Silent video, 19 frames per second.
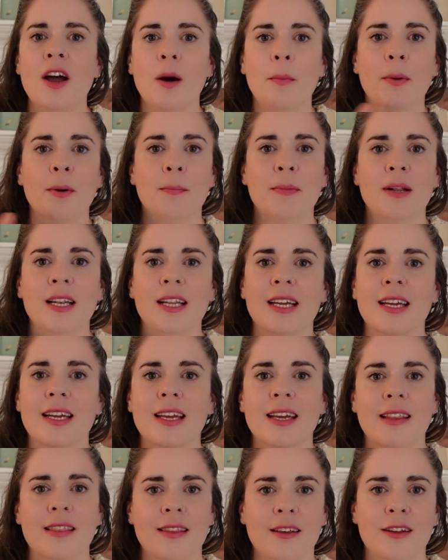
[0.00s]
I'll put a
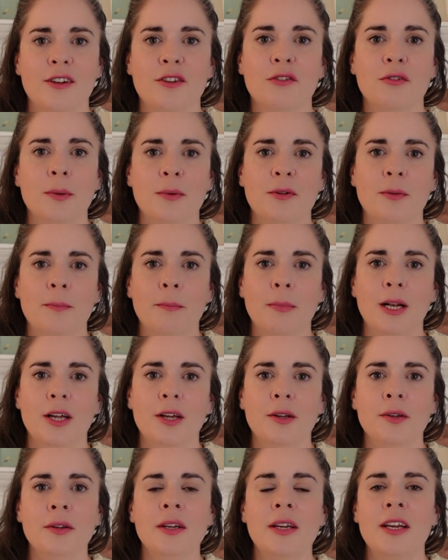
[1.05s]
link in the description
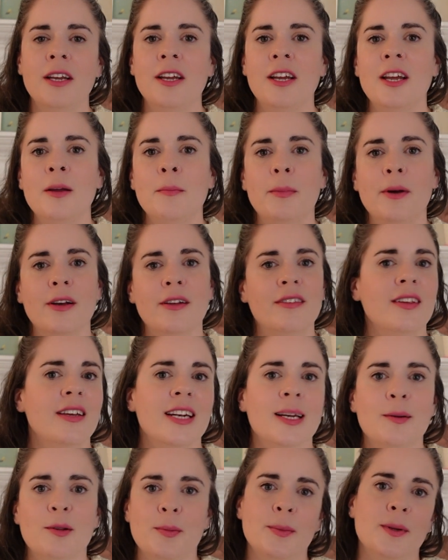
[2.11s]
below, but
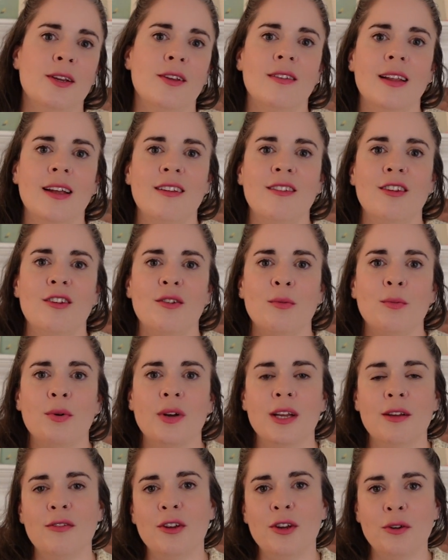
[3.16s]
signing up to my newsletter will
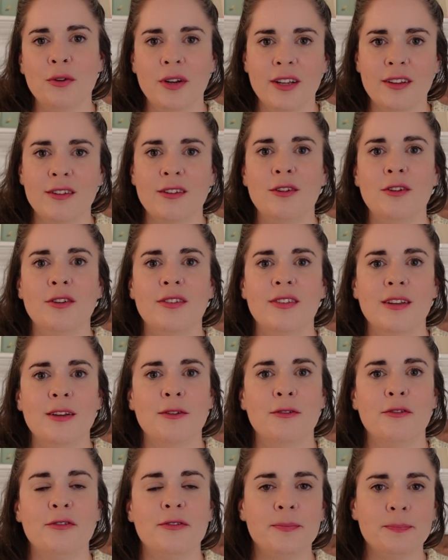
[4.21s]
give you an
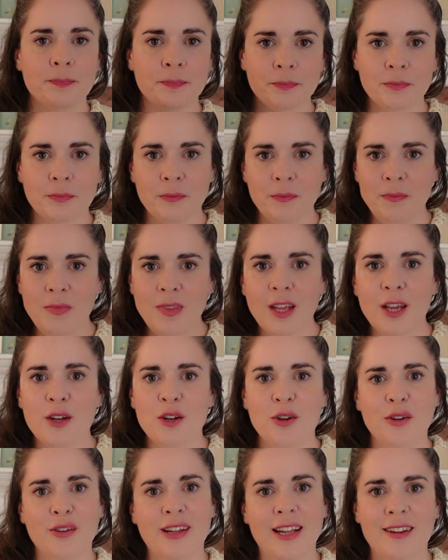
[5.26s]
exclusive
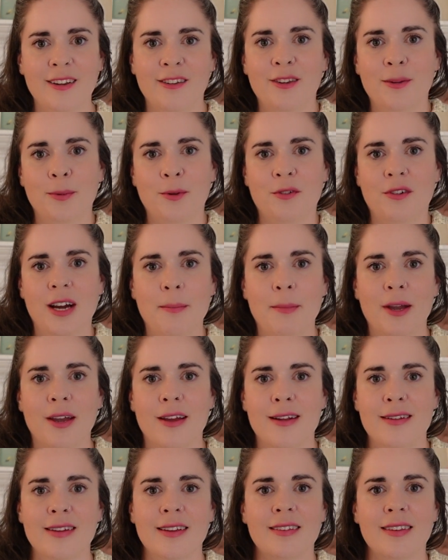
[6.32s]
newsletter subscriber
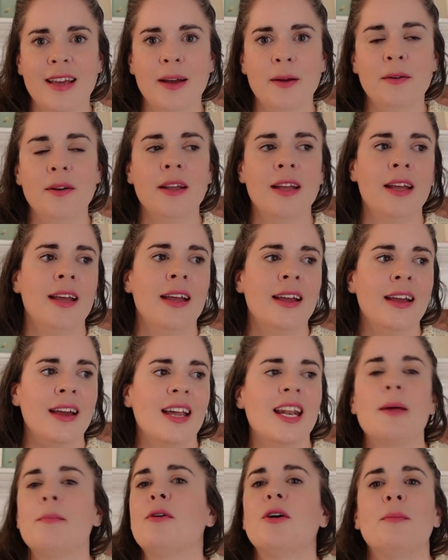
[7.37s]
discount.
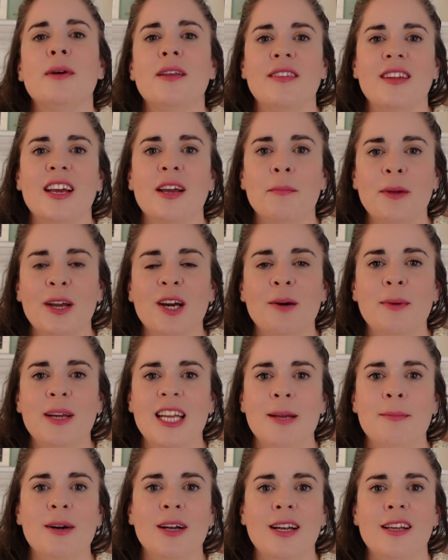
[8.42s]
And I promise, like, being on my
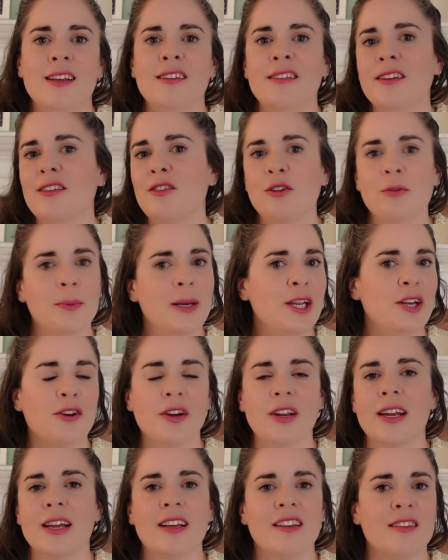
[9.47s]
email list does not mean you're
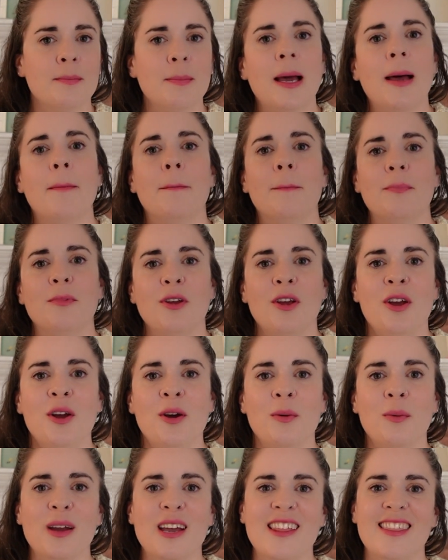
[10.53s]
going to get spammed
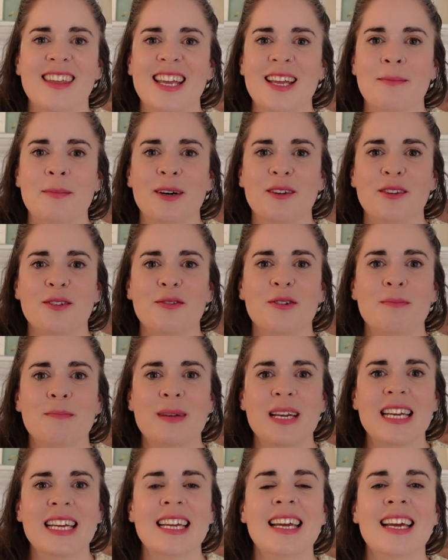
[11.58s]
with emails from
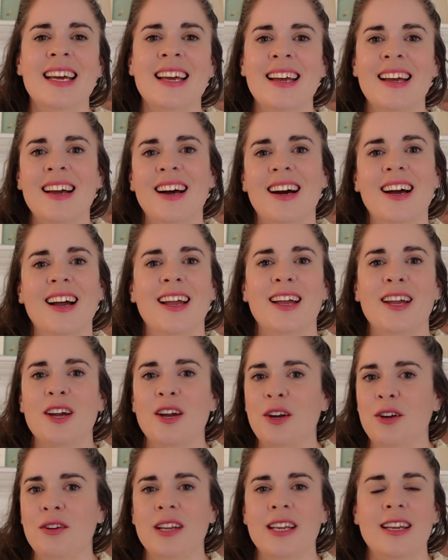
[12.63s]
me. I
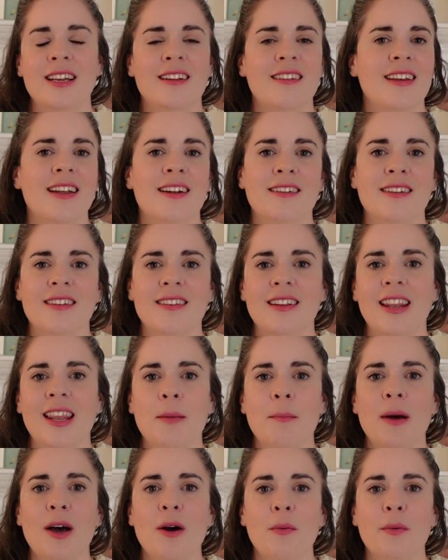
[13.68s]
only tend to send
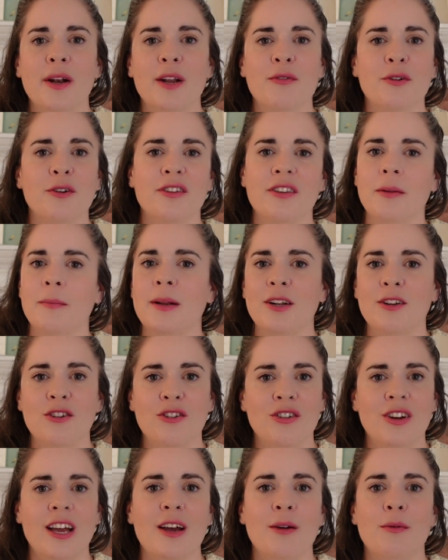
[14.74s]
them out when I've got something to
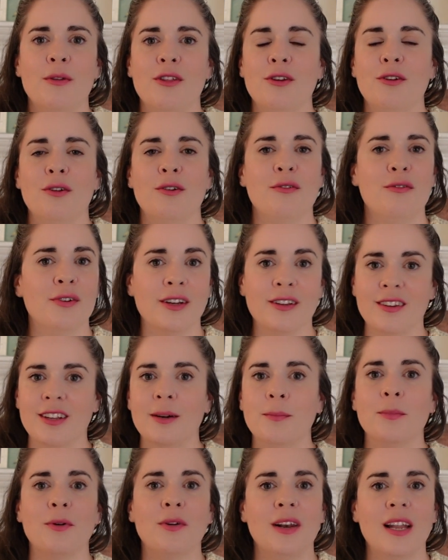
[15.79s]
share with you, for
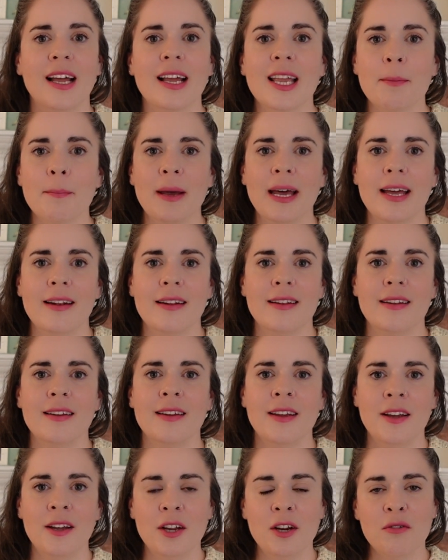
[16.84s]
example like a pattern
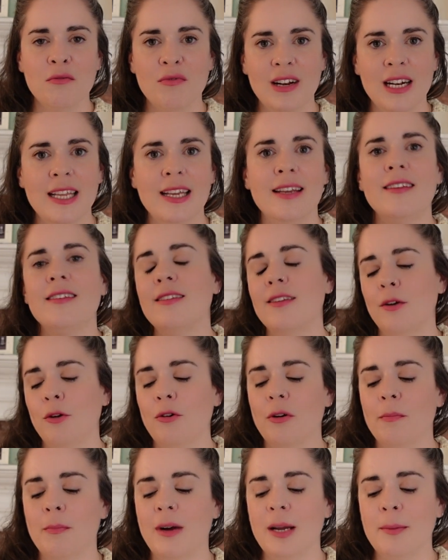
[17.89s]
release,
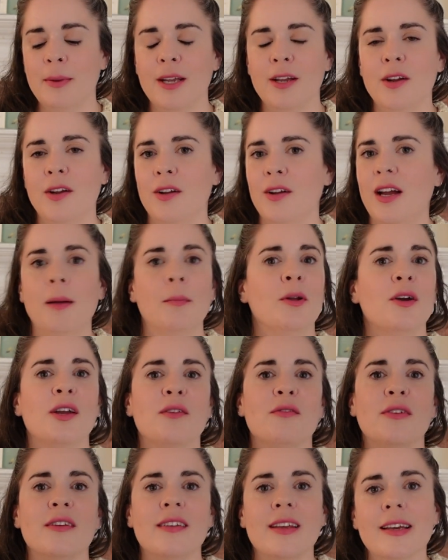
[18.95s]
or it might be I'm
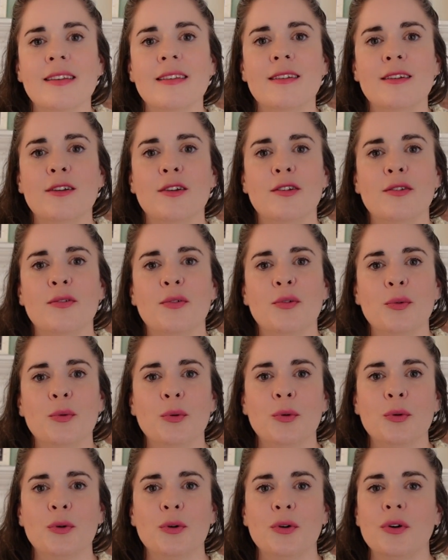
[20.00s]
looking for testers
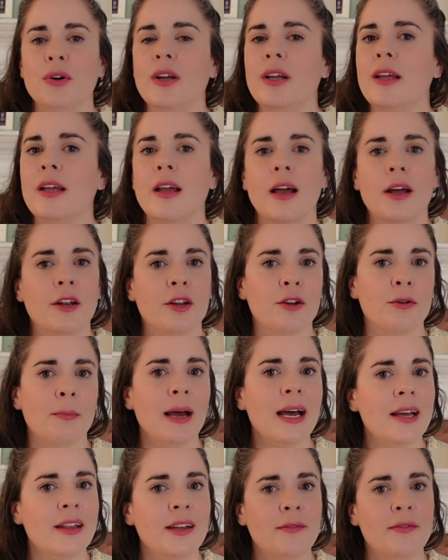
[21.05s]
for a new
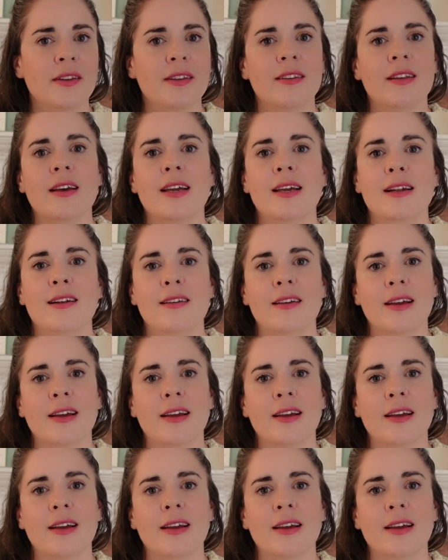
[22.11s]
pattern I've designed.